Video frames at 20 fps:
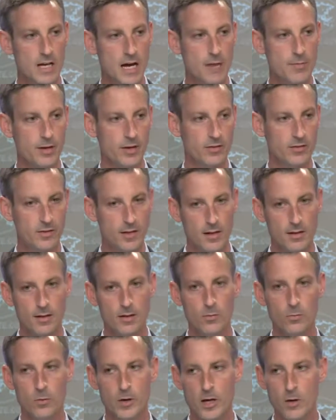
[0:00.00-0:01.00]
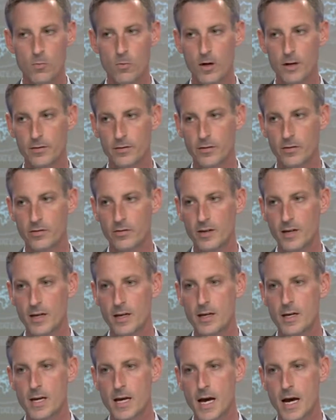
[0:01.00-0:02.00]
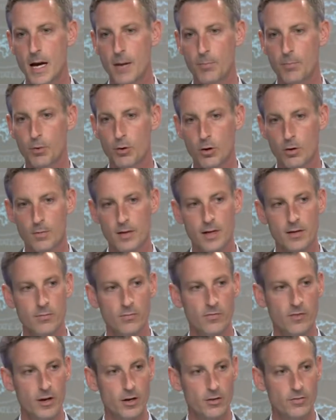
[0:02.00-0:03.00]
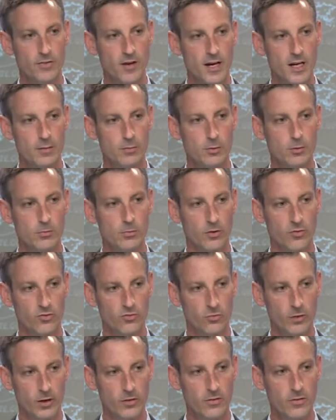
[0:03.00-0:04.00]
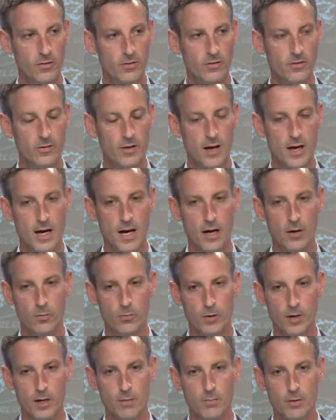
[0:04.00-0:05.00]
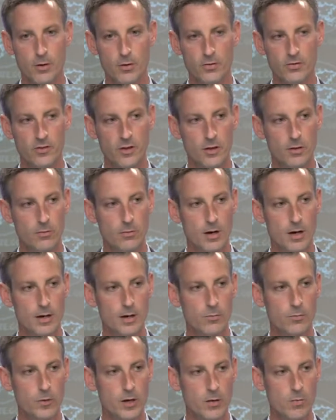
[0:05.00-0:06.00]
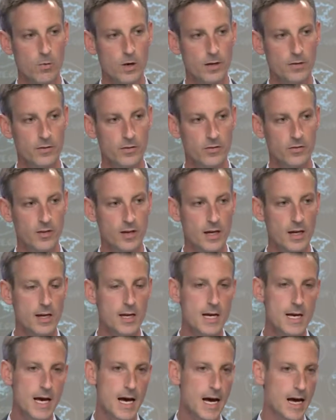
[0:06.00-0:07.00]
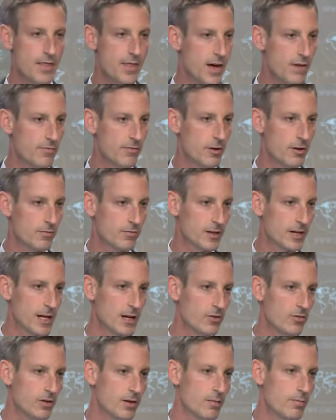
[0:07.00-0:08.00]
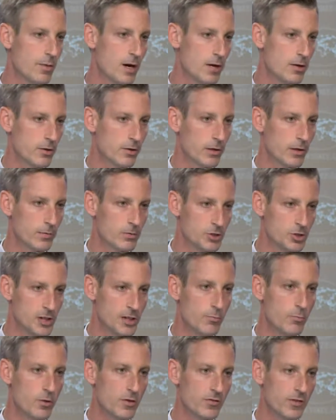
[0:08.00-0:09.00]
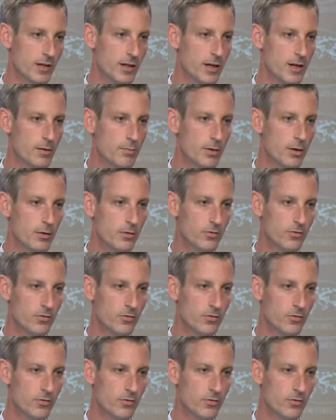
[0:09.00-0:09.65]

time extended. We want to see permanent, verifiable restrictions reimposed on Iran, and we want to see that verification and monitoring regime once again.